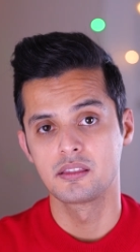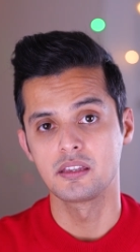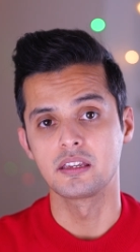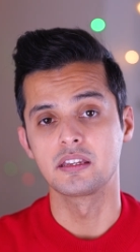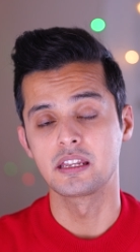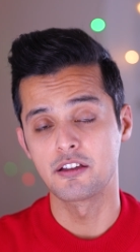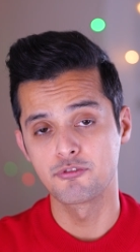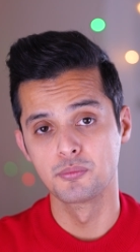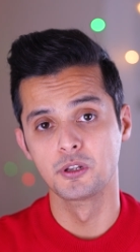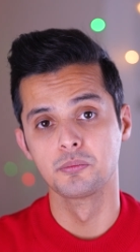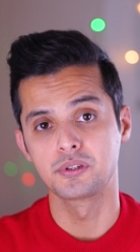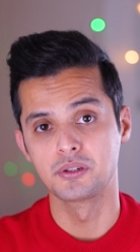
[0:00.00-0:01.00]
The
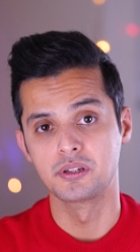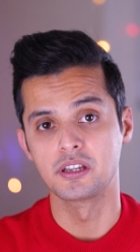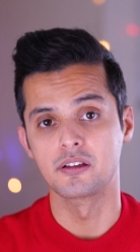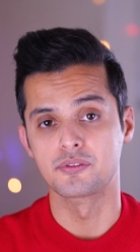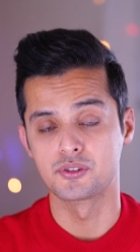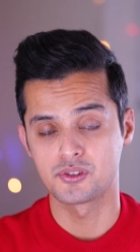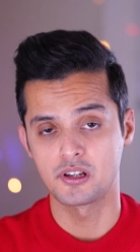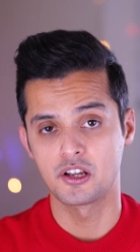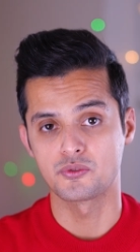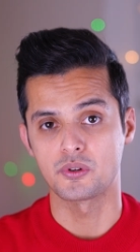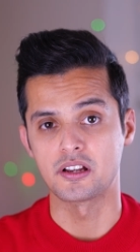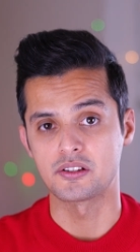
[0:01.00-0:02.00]
ineffable beauty of the
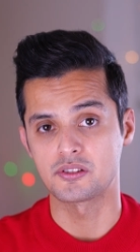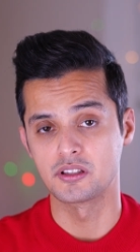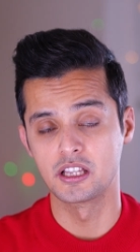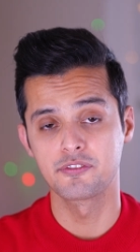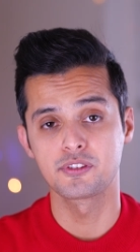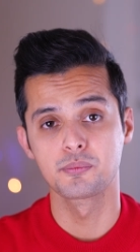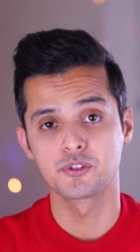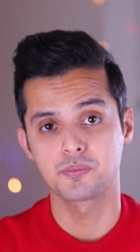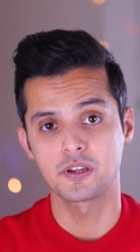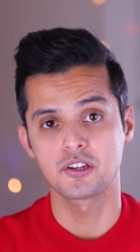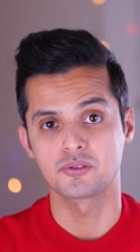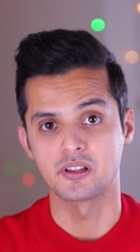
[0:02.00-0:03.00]
sunrise left them
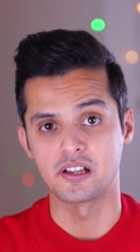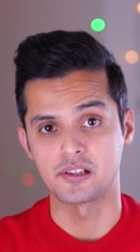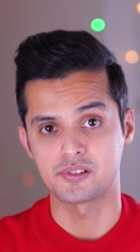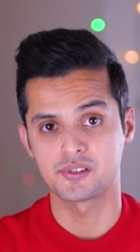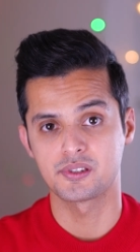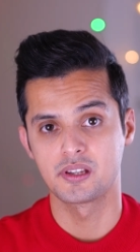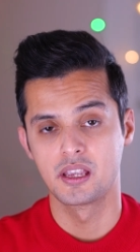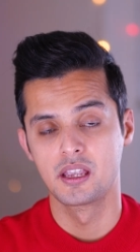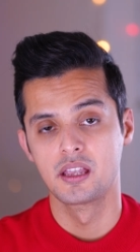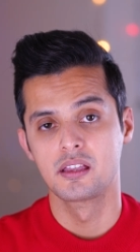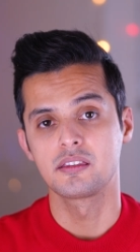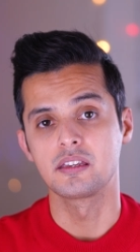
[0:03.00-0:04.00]
speechless.
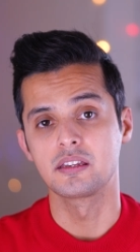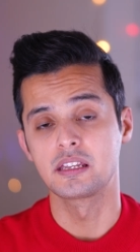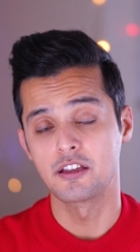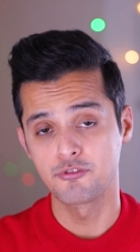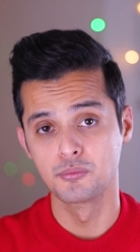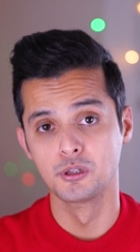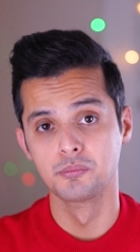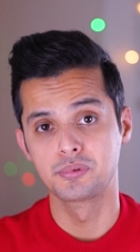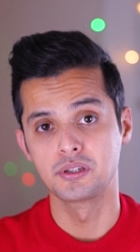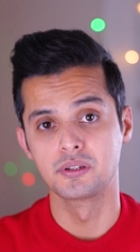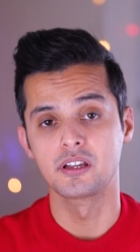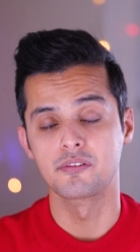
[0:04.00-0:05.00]
The ineffable
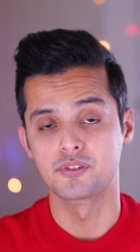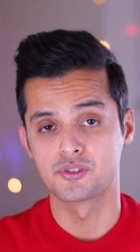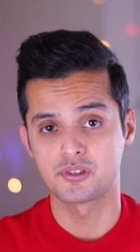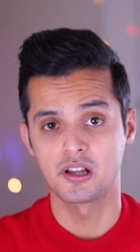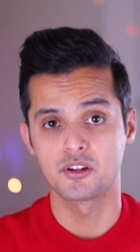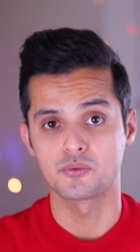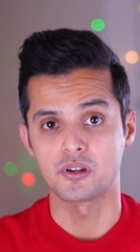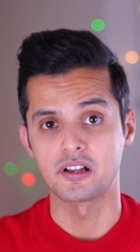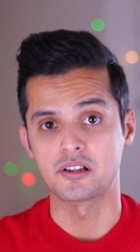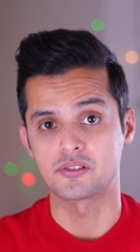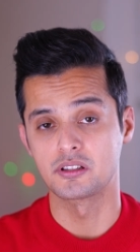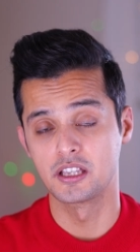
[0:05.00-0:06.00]
beauty of the
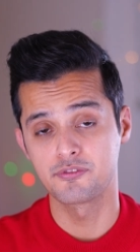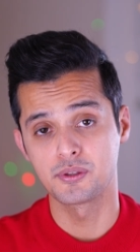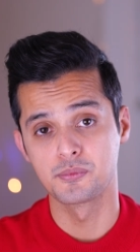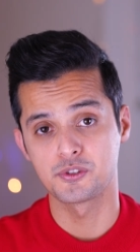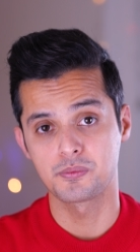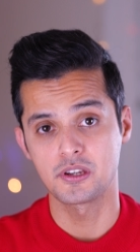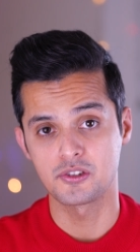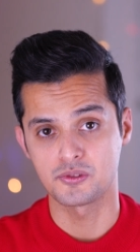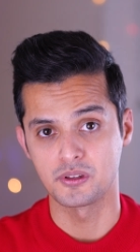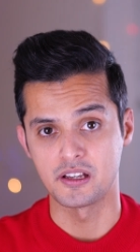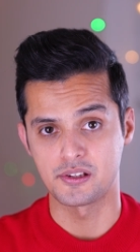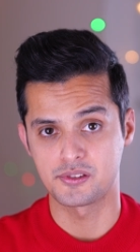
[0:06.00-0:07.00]
sunrise left them
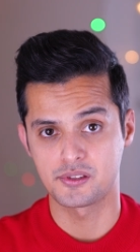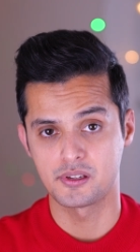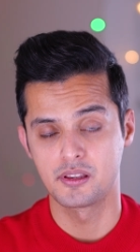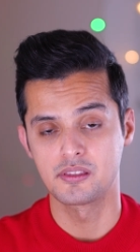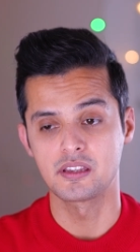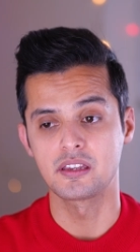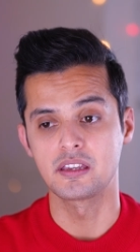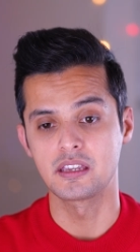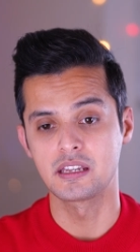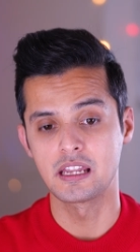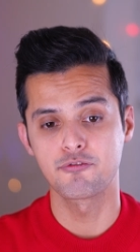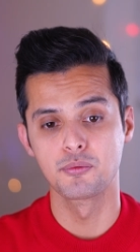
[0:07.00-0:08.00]
speechless. The
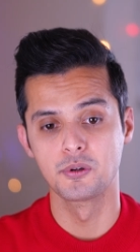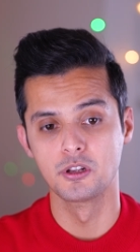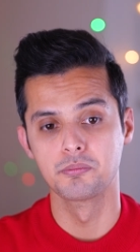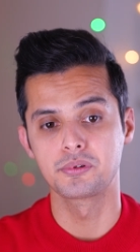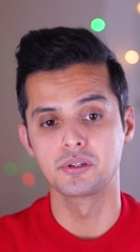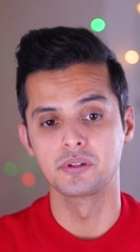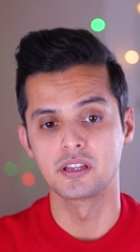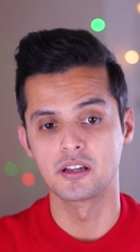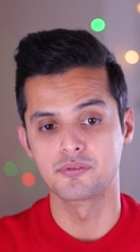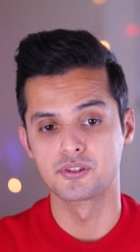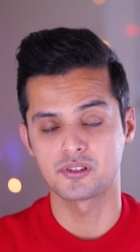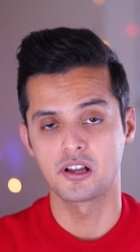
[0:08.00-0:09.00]
ineffable beauty
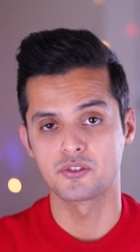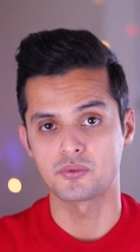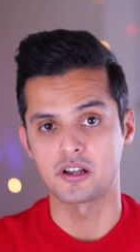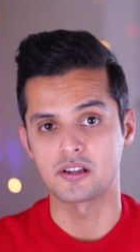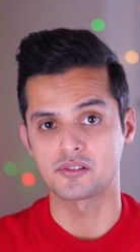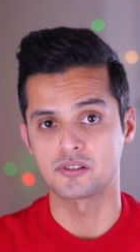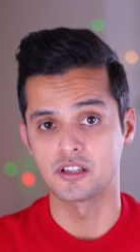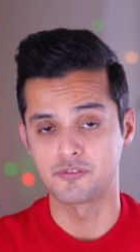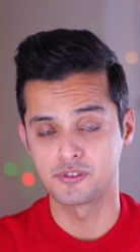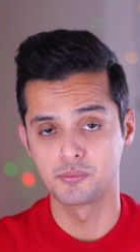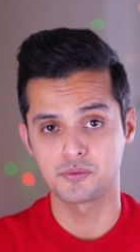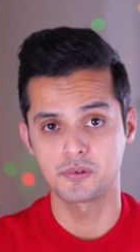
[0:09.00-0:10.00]
of the sunrise
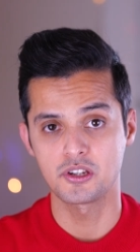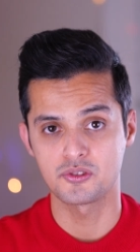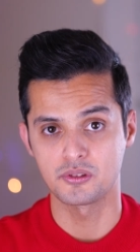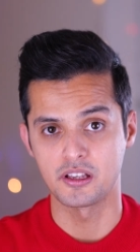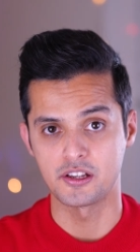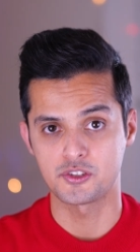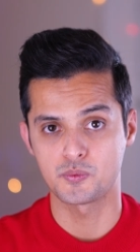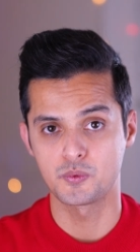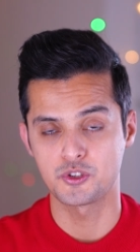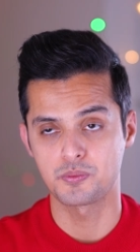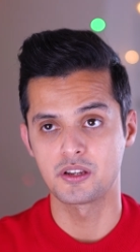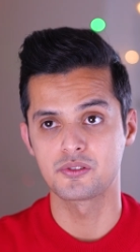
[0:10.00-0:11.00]
left them speechless,
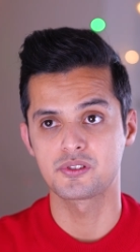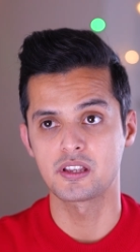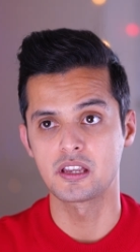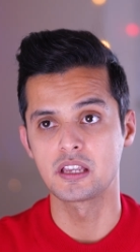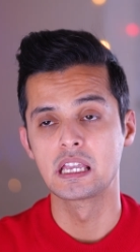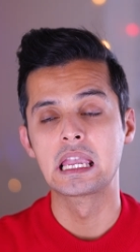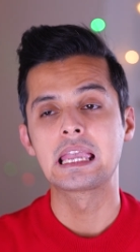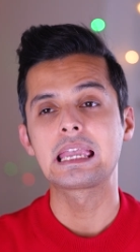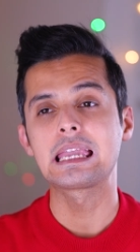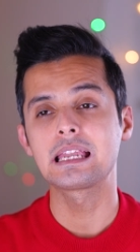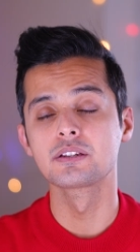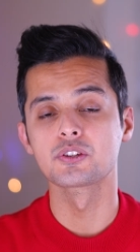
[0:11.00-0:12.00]
which means the
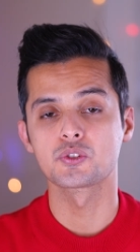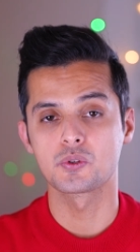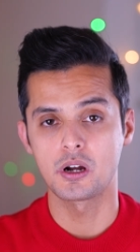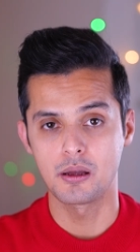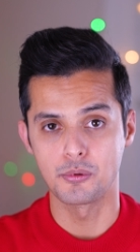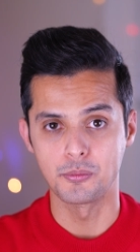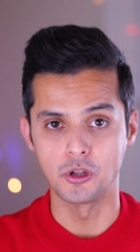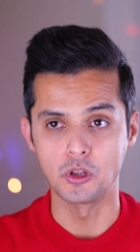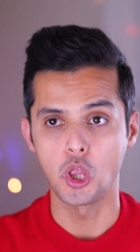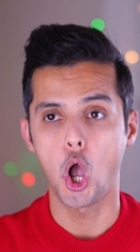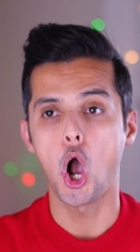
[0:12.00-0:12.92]
indescribable,